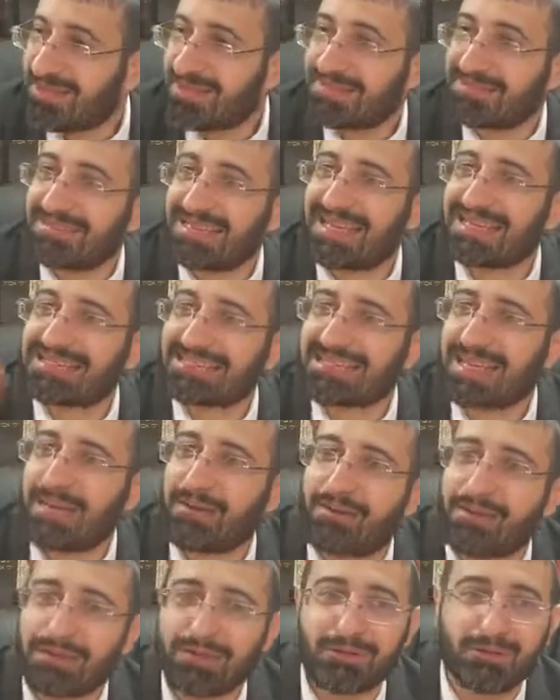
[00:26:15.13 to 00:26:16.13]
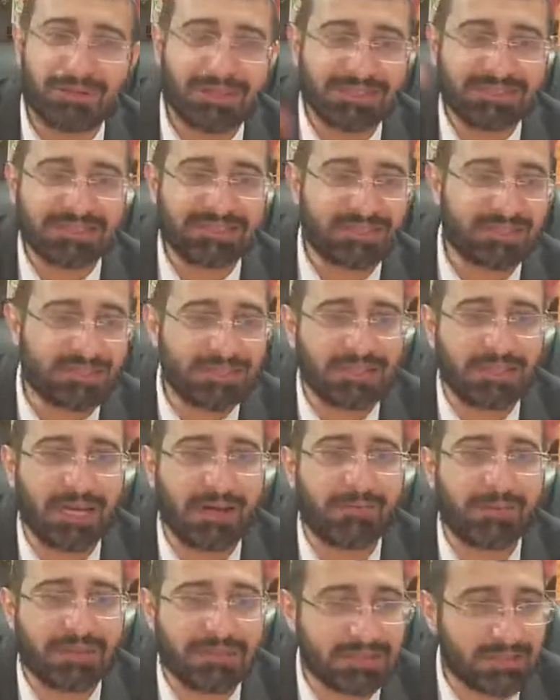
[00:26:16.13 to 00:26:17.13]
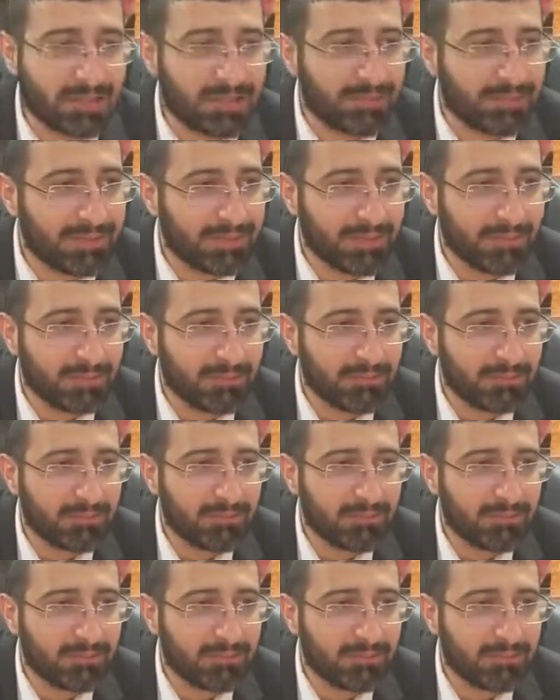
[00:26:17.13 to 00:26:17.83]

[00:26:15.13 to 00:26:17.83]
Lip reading: Next time when you want to see Shekhinah, when is it going to be?